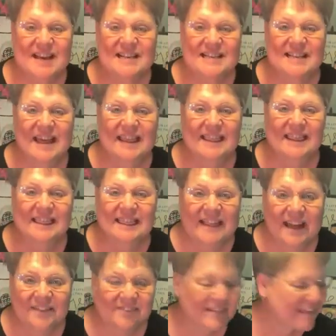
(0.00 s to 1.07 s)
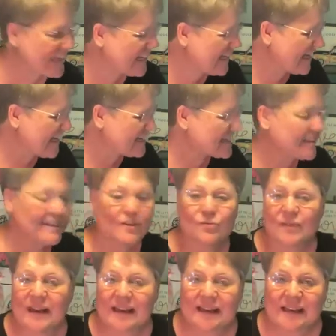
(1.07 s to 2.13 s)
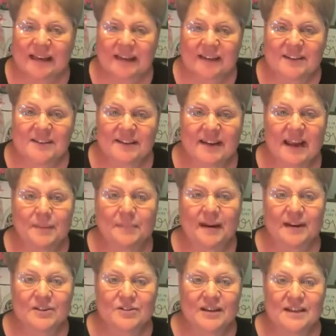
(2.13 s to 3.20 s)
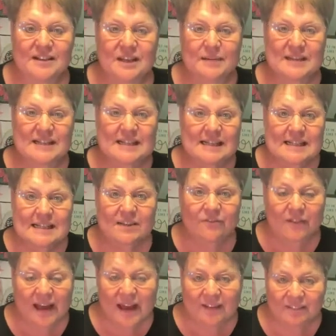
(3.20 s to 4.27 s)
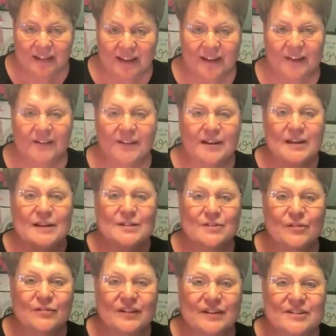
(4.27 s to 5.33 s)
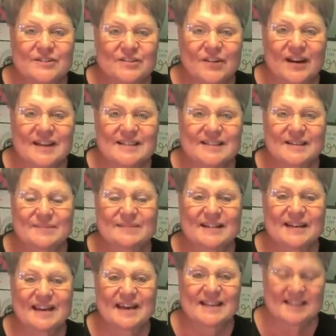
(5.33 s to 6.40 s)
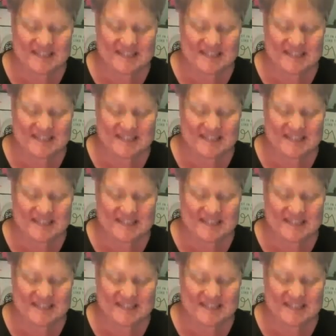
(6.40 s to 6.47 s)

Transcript: Isn't that lovely? It's a little rainy here today, but I understand it's going to be 65 later. So fingers crossed it'll be a nice